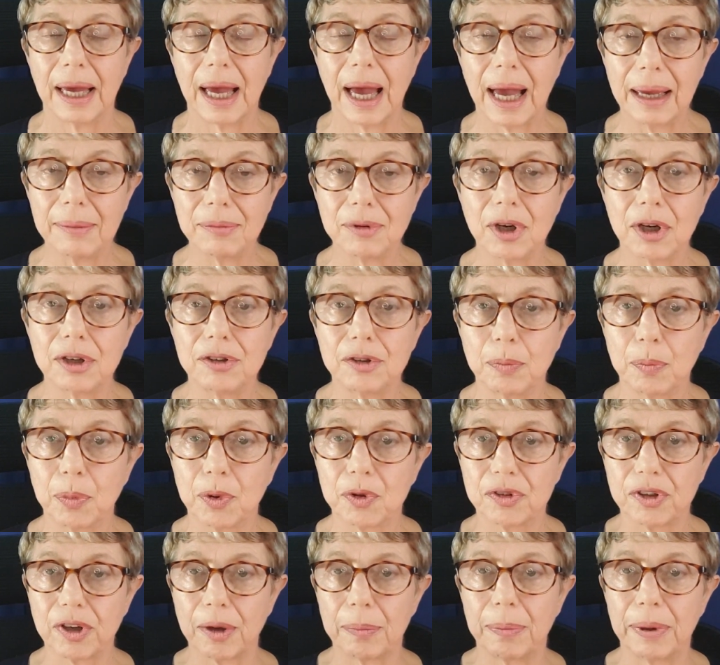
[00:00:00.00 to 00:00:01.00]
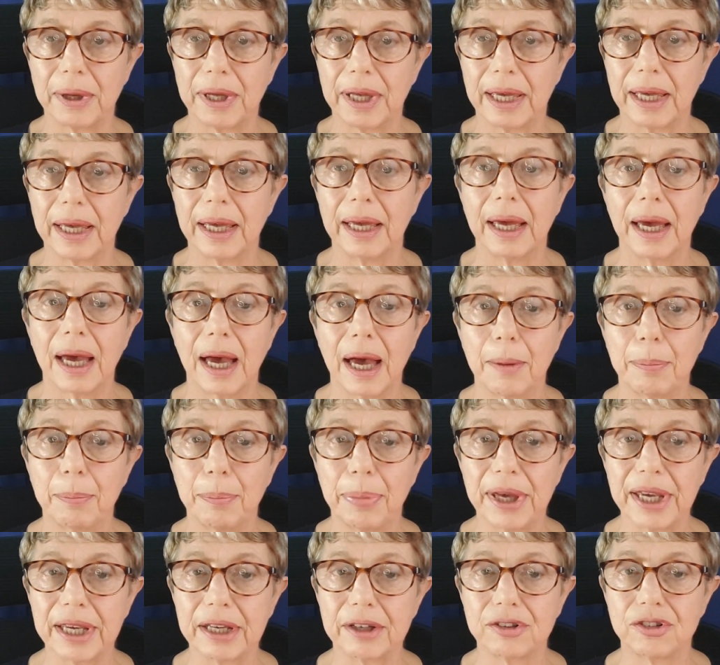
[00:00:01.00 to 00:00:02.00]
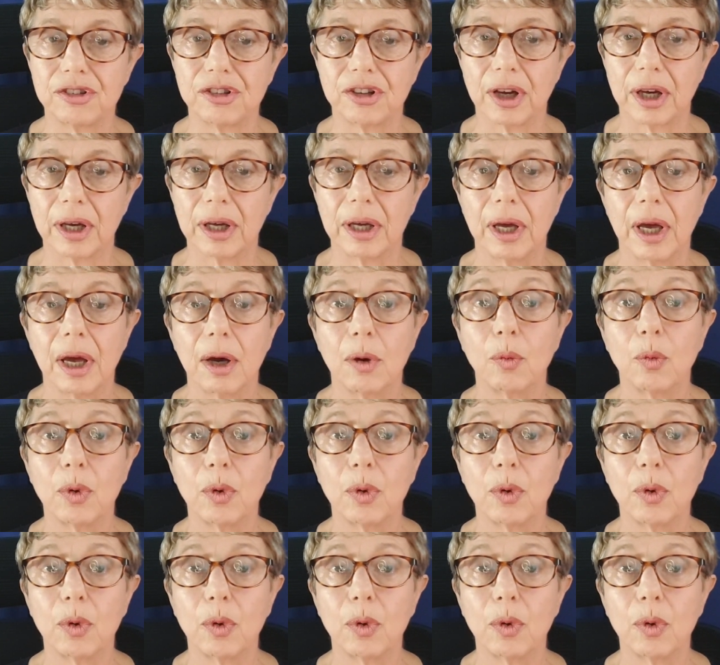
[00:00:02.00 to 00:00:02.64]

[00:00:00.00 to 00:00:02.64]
I'm going to put up here a picture